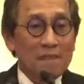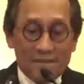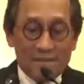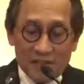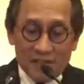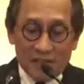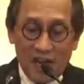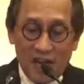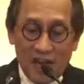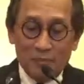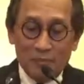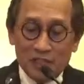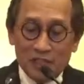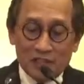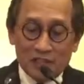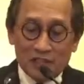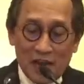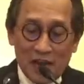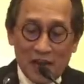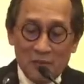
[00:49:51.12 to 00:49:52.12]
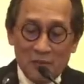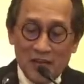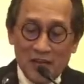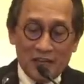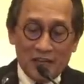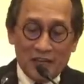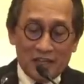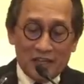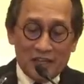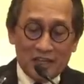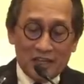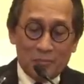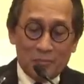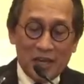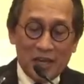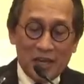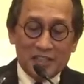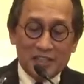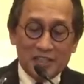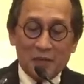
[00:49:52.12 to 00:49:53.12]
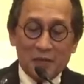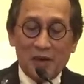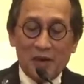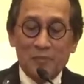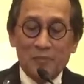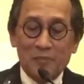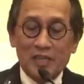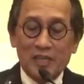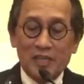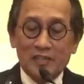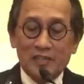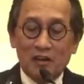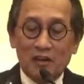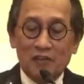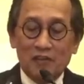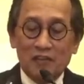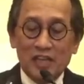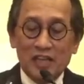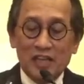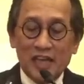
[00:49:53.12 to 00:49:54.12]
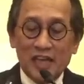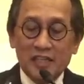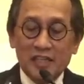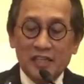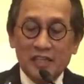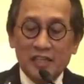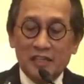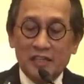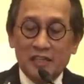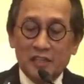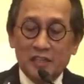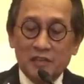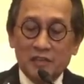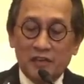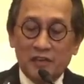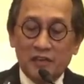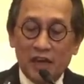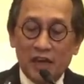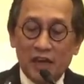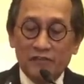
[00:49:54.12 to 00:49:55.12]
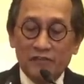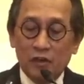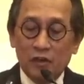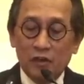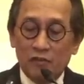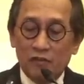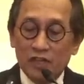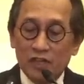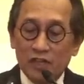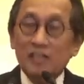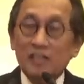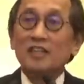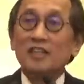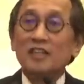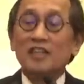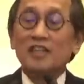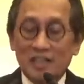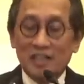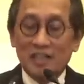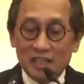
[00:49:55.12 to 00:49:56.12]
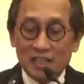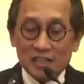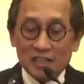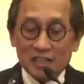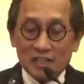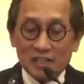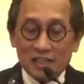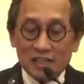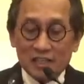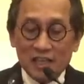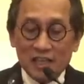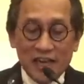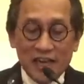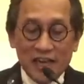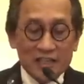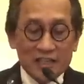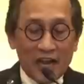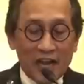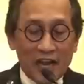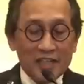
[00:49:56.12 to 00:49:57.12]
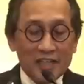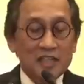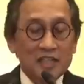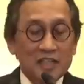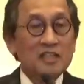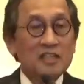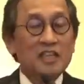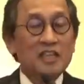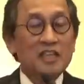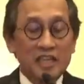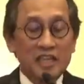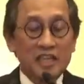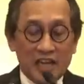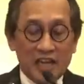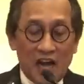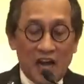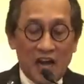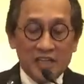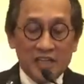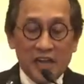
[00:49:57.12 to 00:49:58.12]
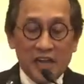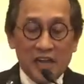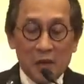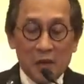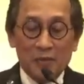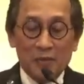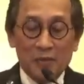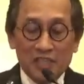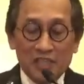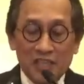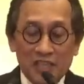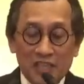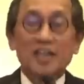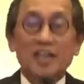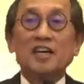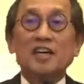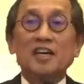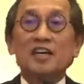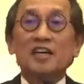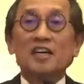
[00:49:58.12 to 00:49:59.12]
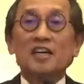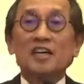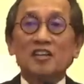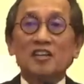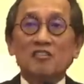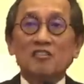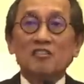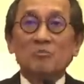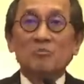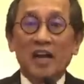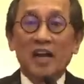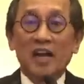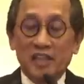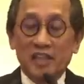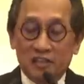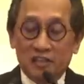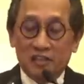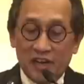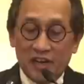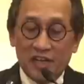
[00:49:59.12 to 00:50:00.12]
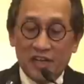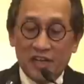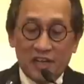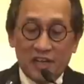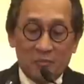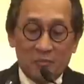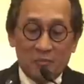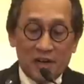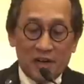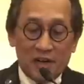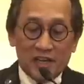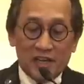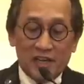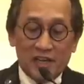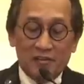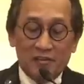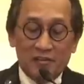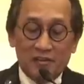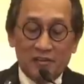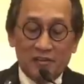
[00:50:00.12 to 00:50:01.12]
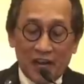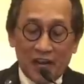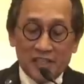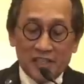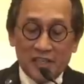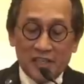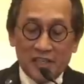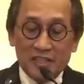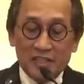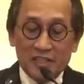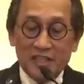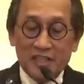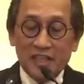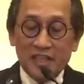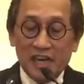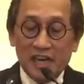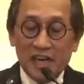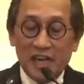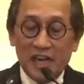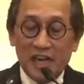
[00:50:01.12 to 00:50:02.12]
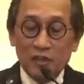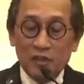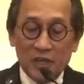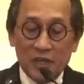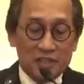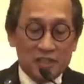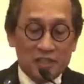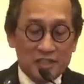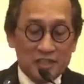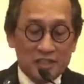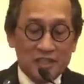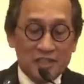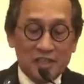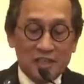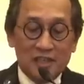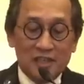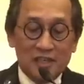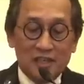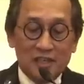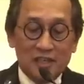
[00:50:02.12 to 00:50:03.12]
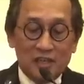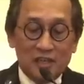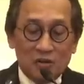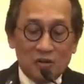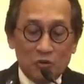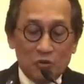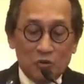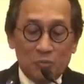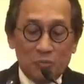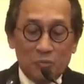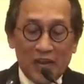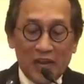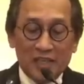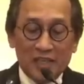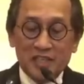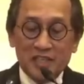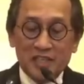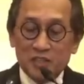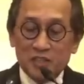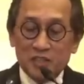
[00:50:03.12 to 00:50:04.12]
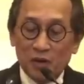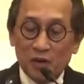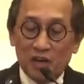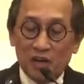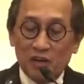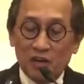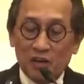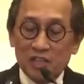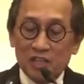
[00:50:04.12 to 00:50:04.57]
I am describing the basic premise of a 1935 novel entitled It Can't Happen Here by the great American writer Sinclair Lewis, who based his plot on the